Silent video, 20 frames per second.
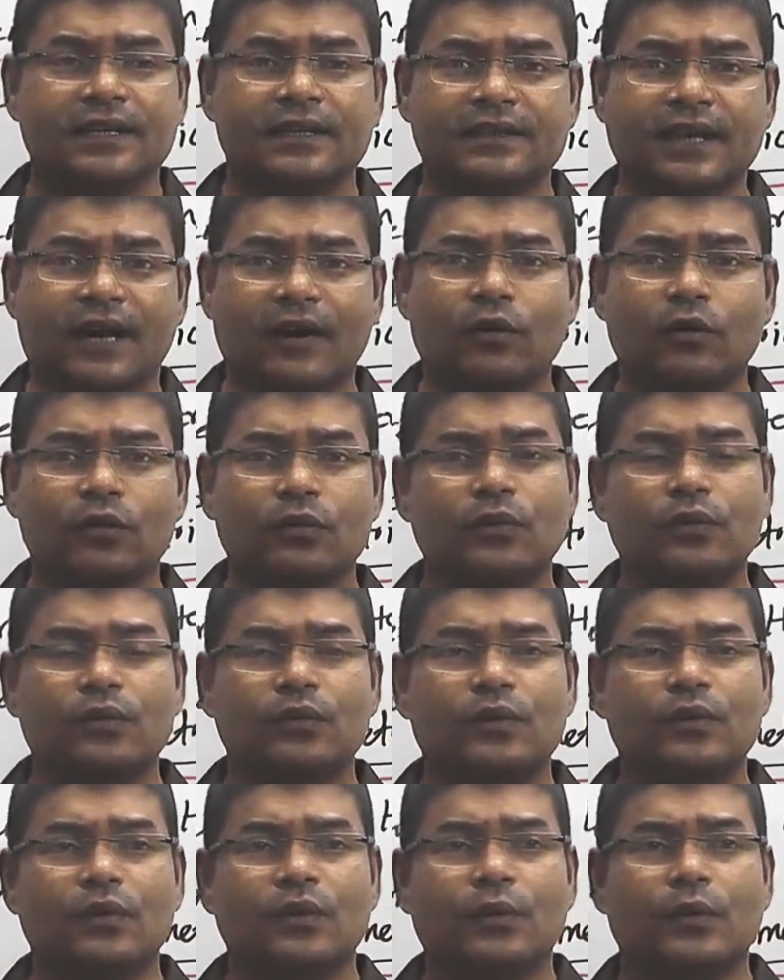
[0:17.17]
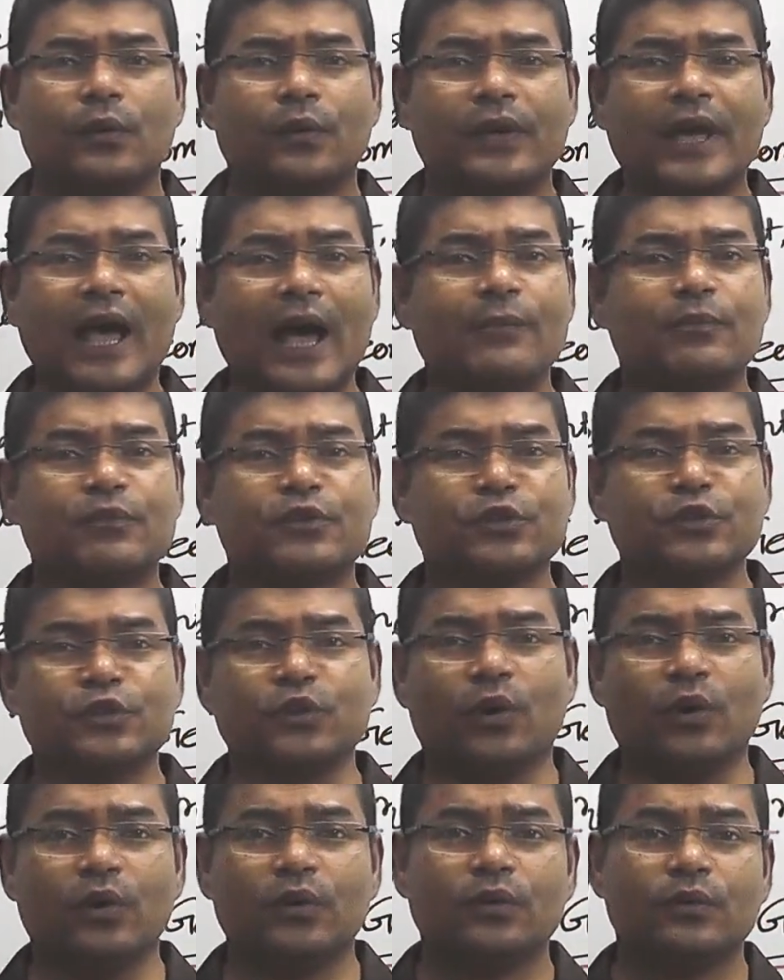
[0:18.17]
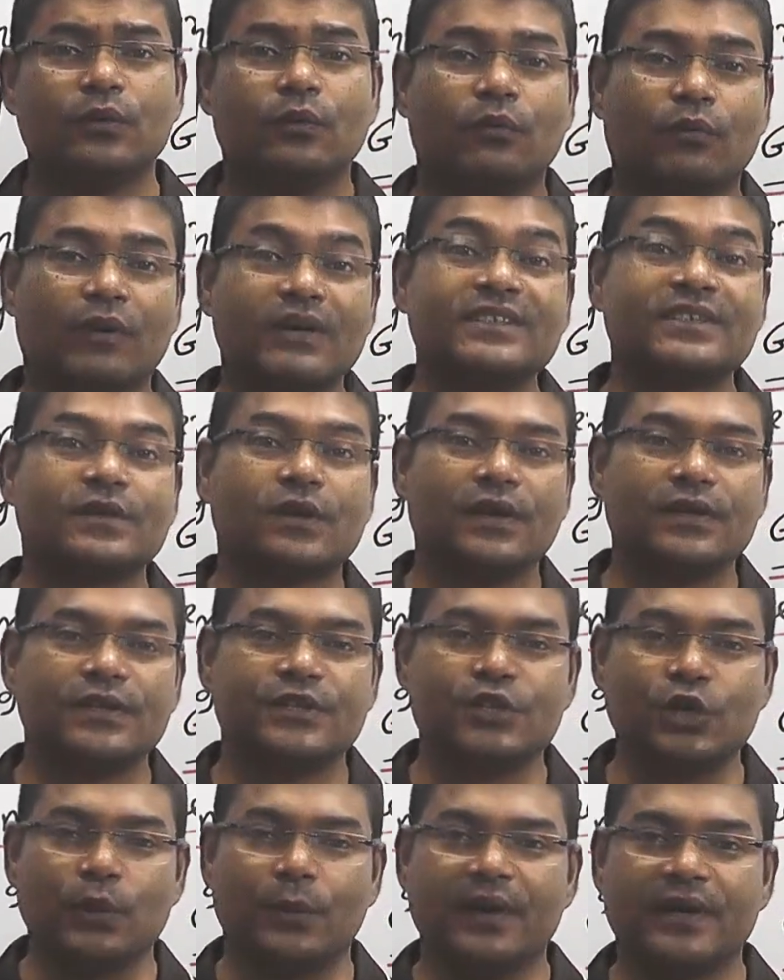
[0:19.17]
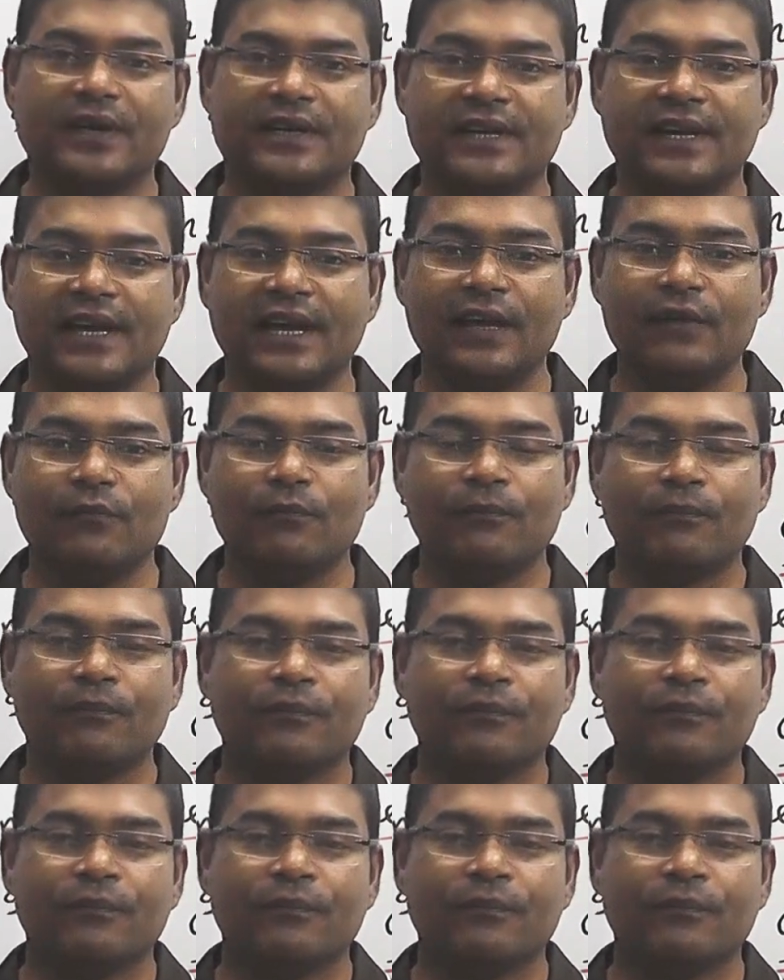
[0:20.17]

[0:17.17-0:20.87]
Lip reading: Now we have to know what is called geometry.